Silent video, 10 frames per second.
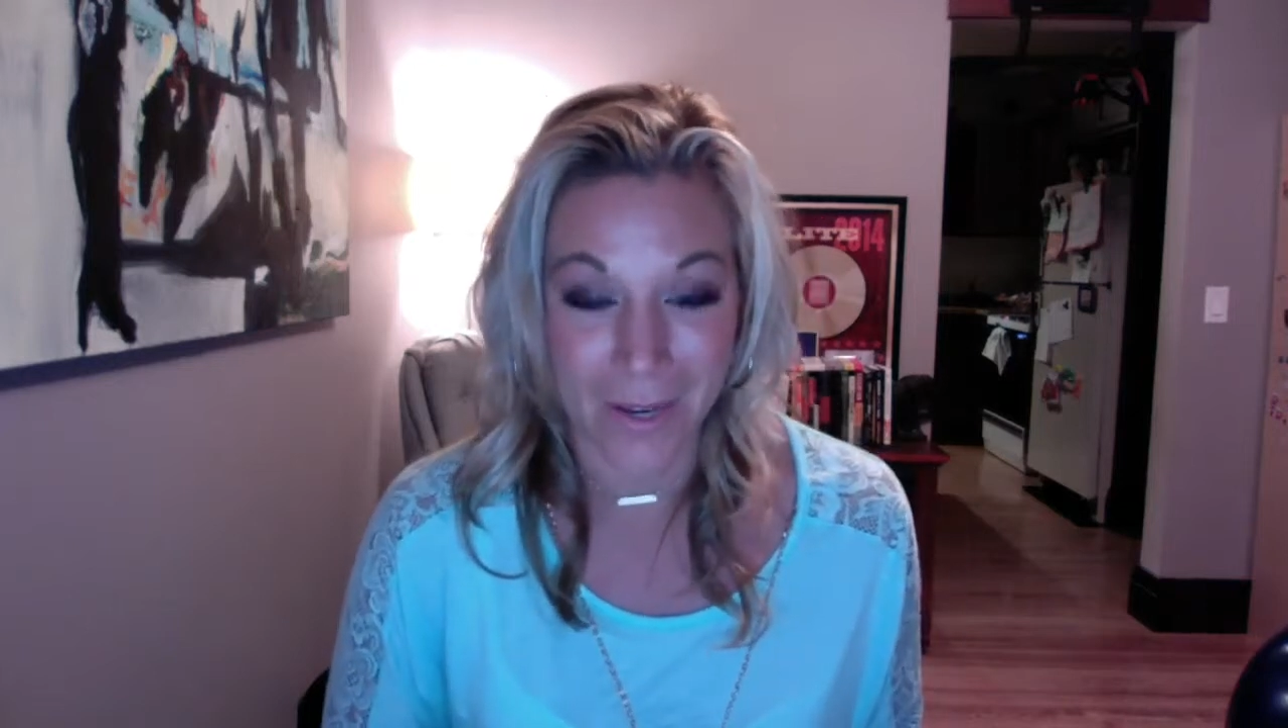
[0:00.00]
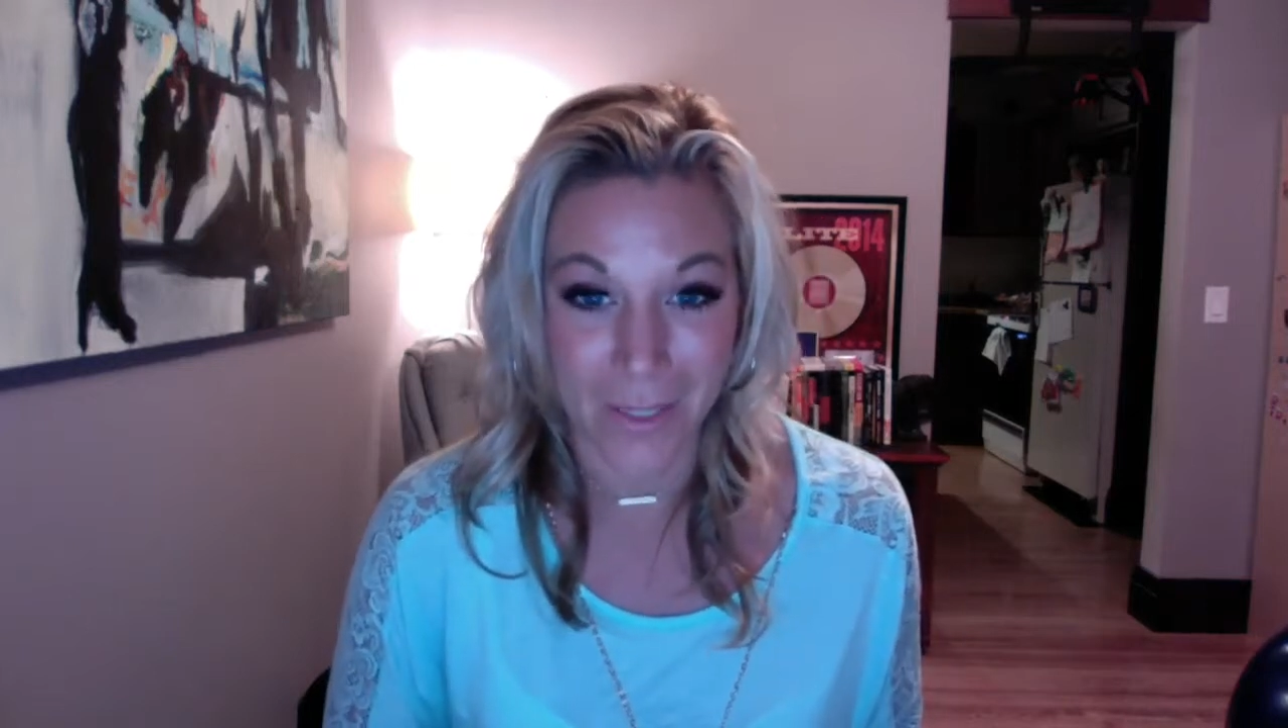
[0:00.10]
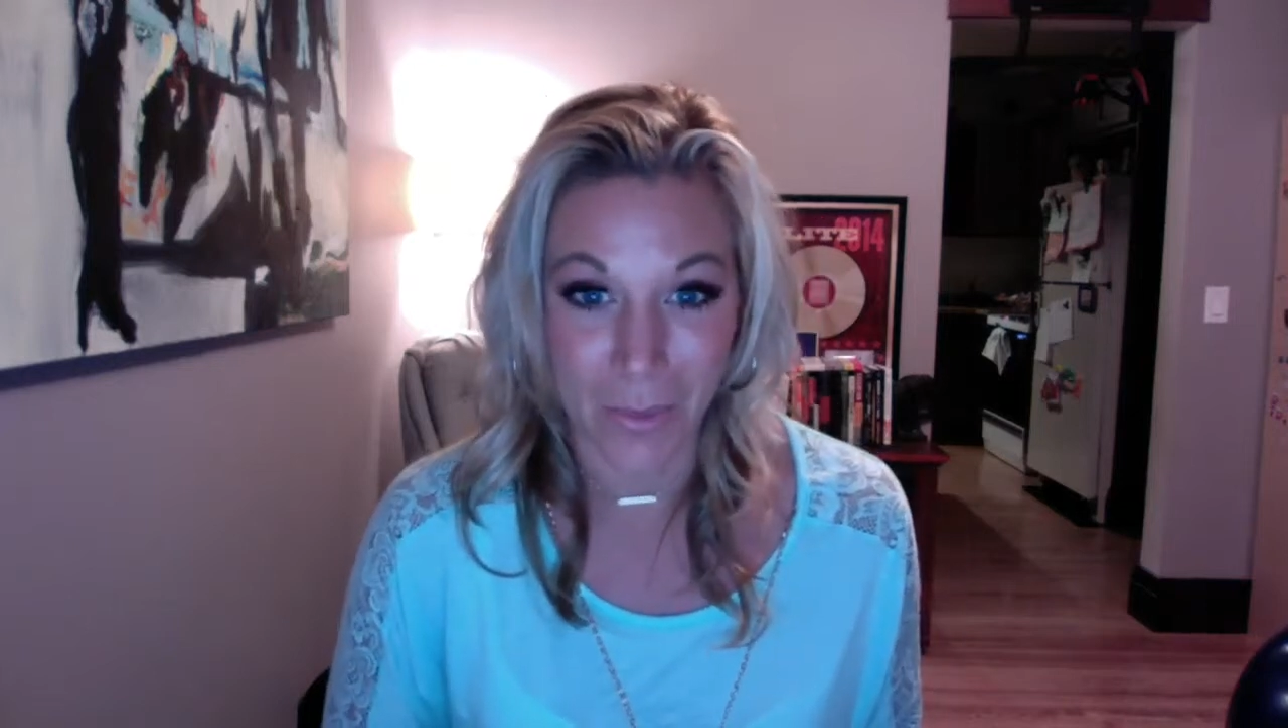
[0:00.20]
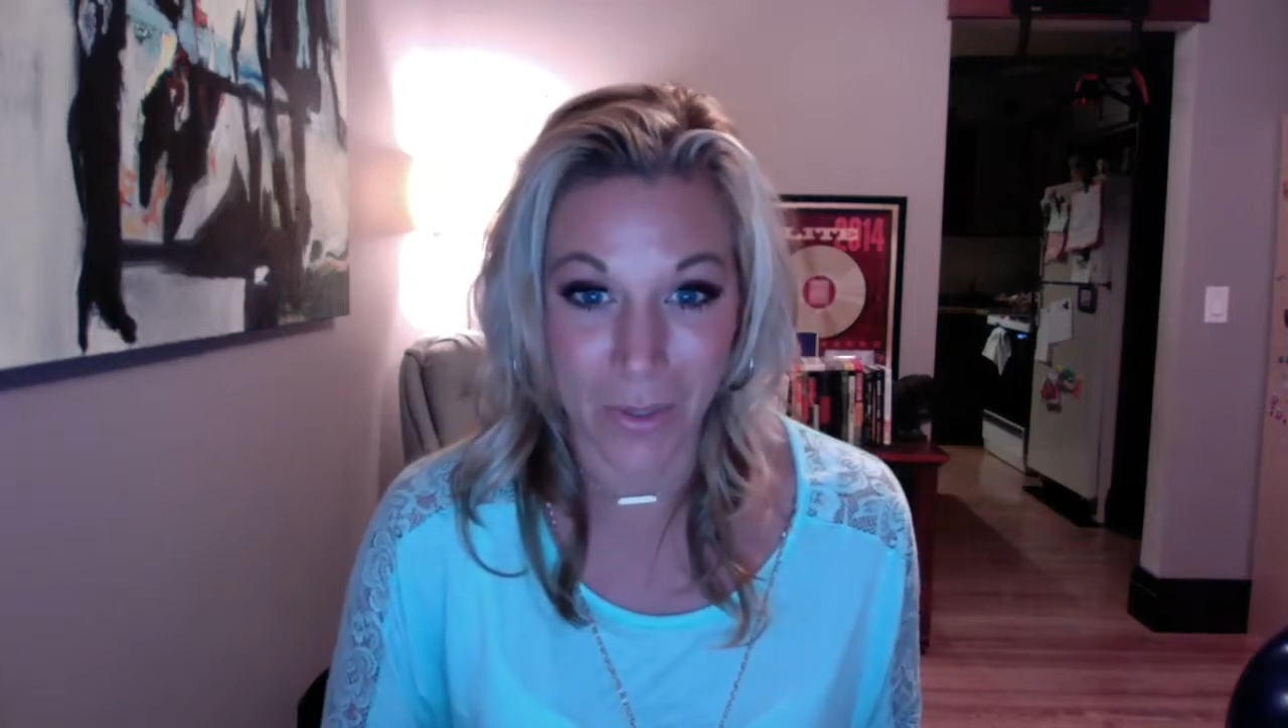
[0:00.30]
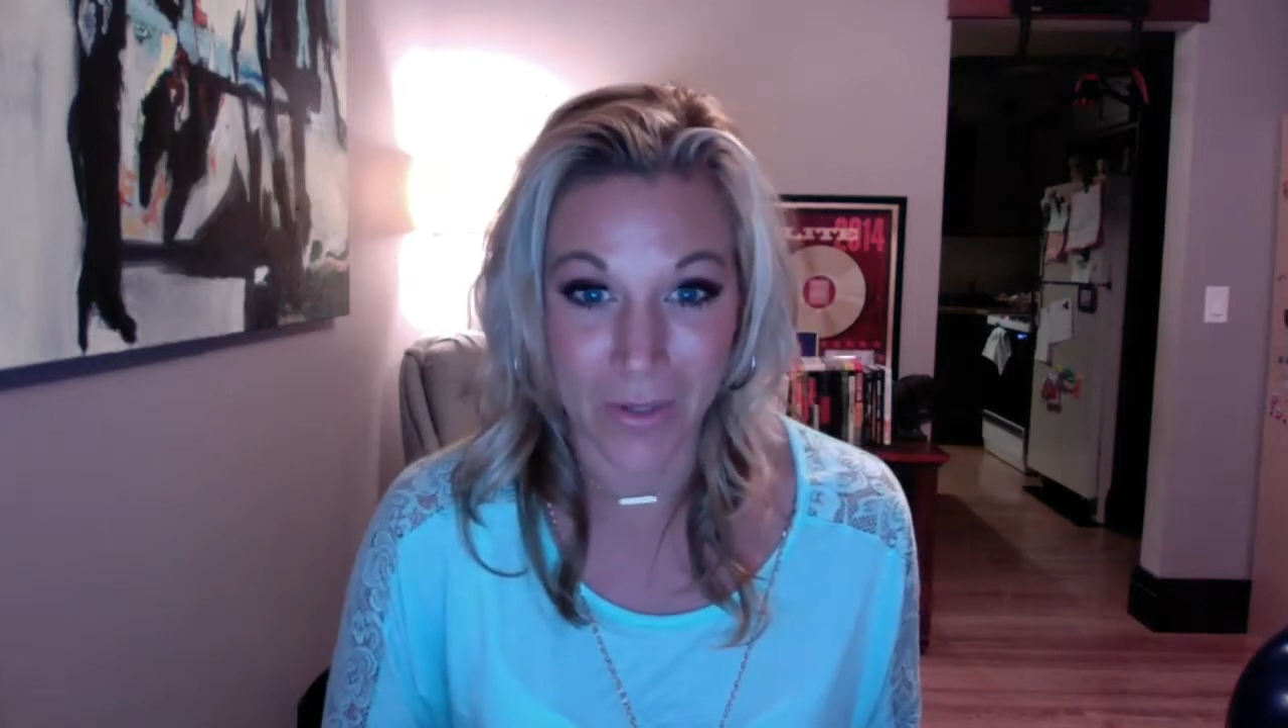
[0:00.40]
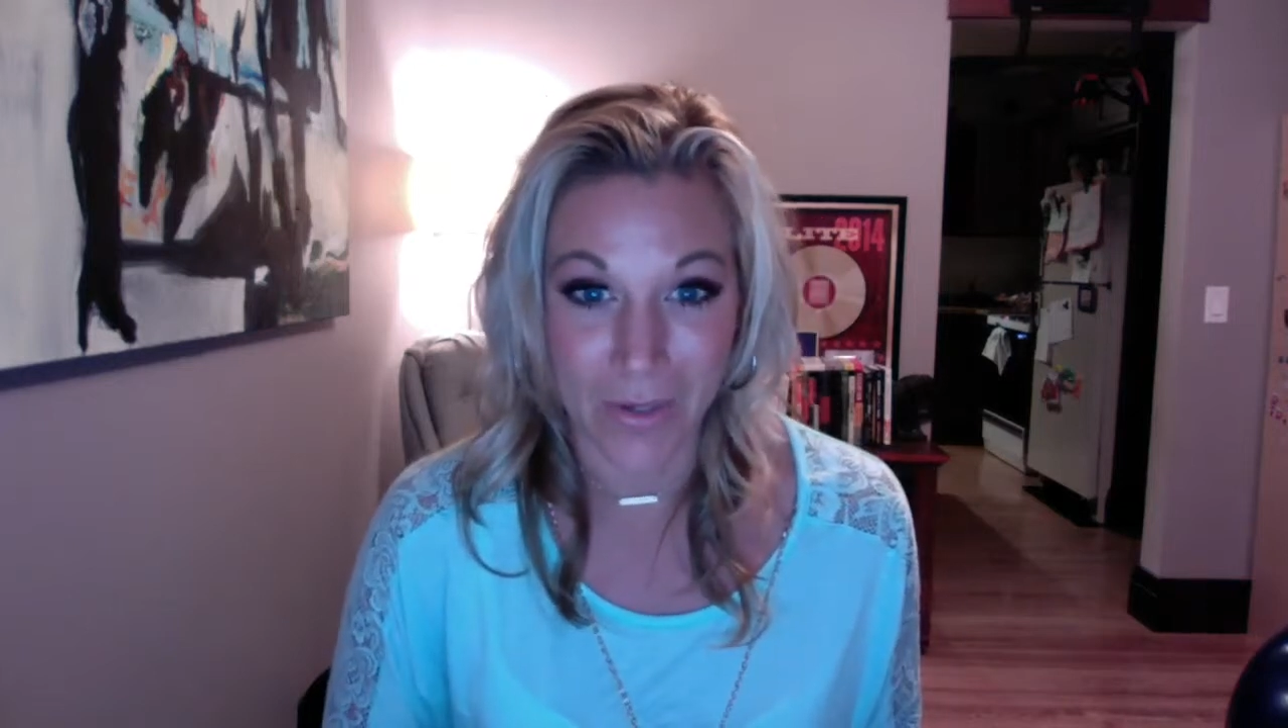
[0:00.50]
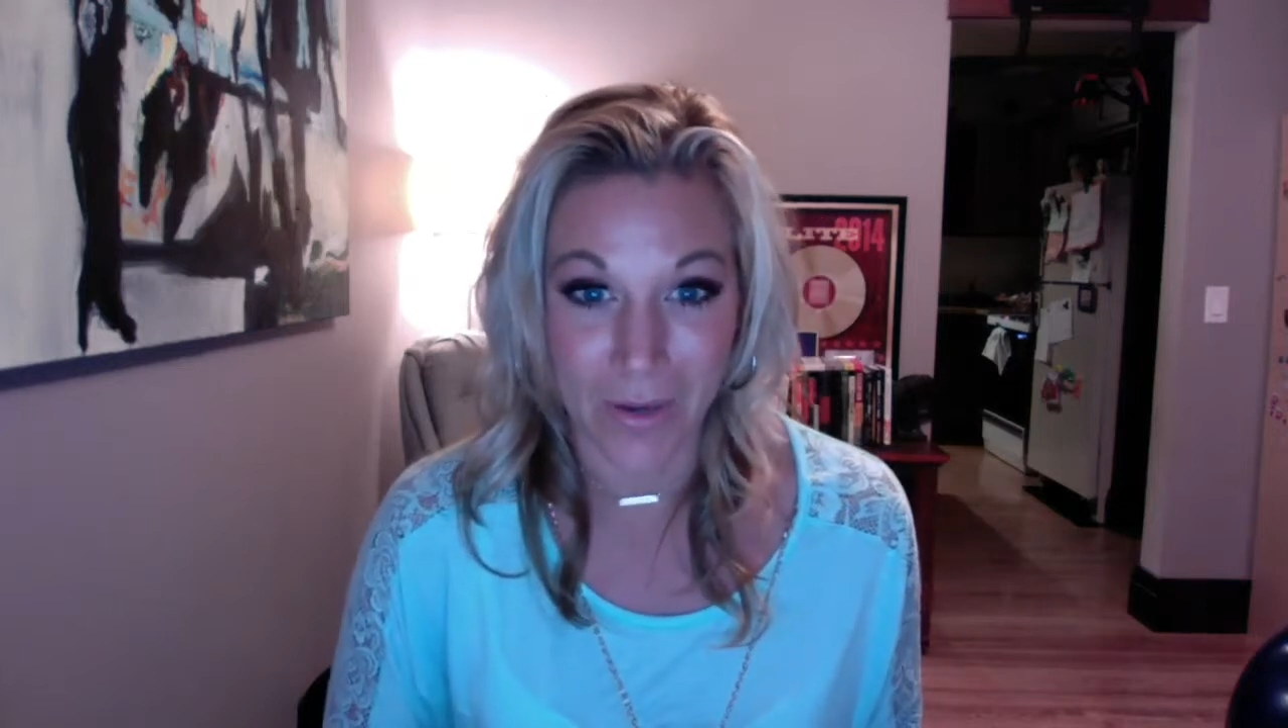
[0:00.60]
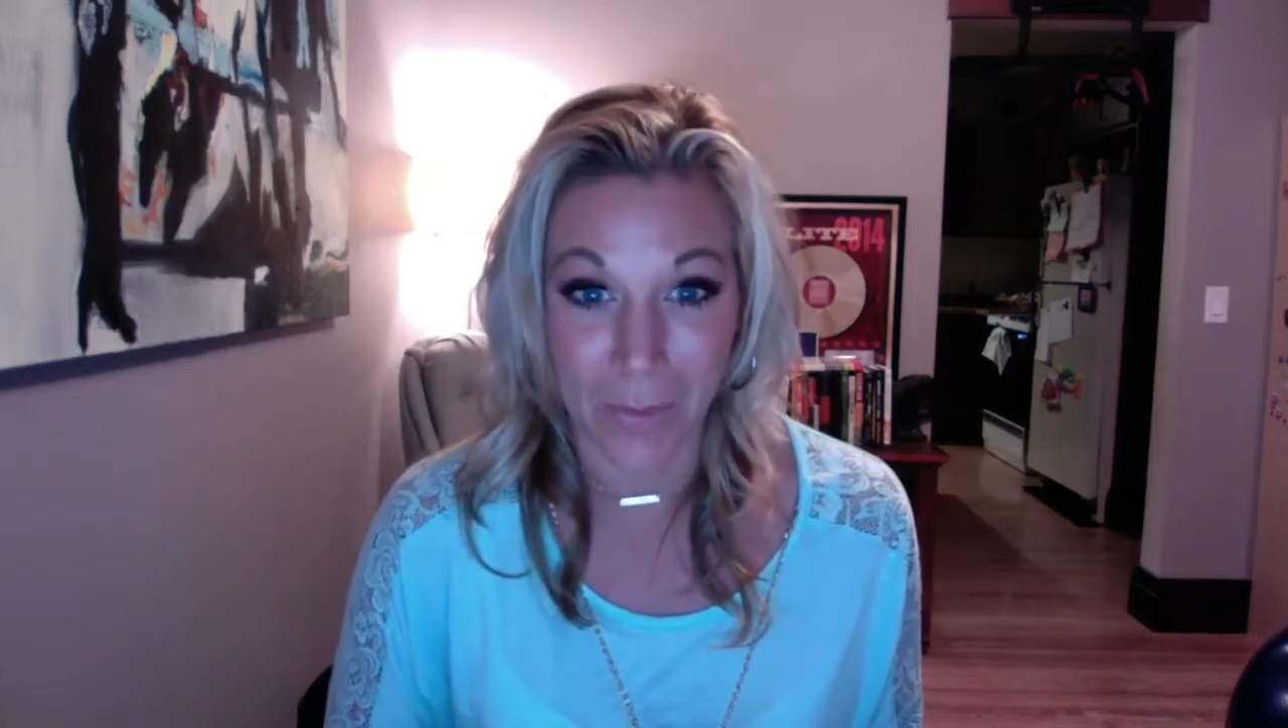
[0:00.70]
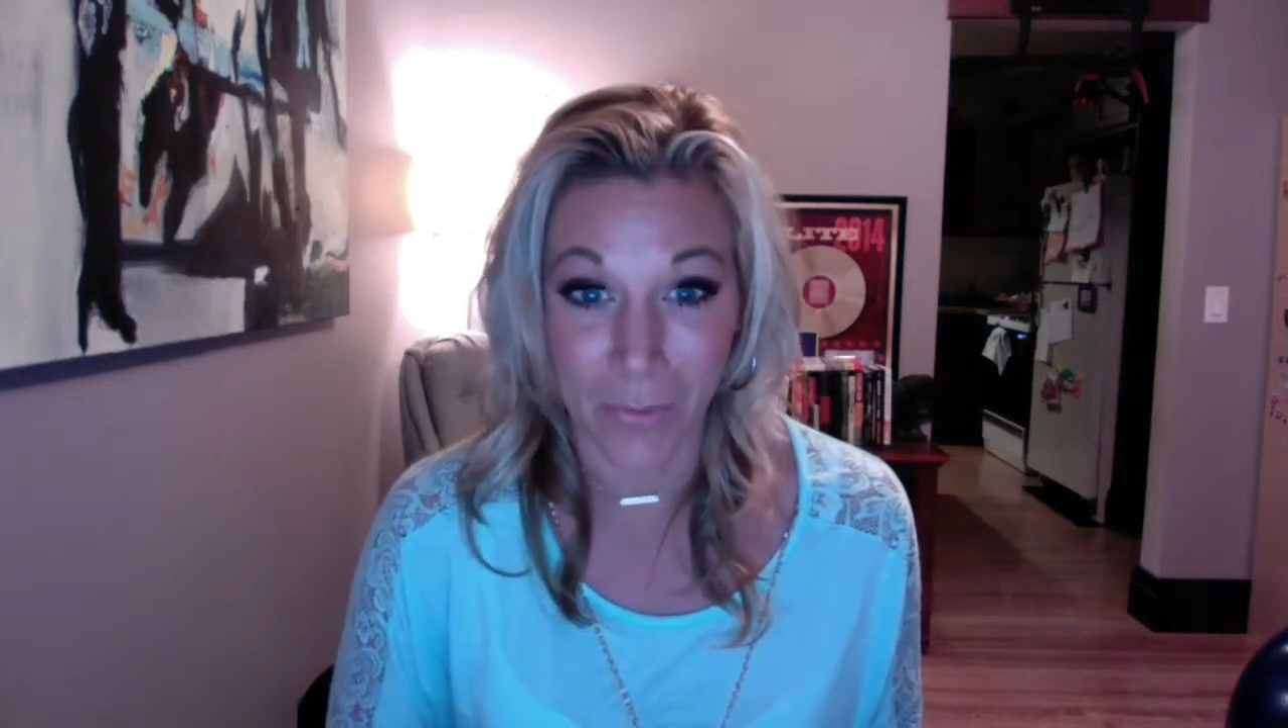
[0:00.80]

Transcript: Facebook um,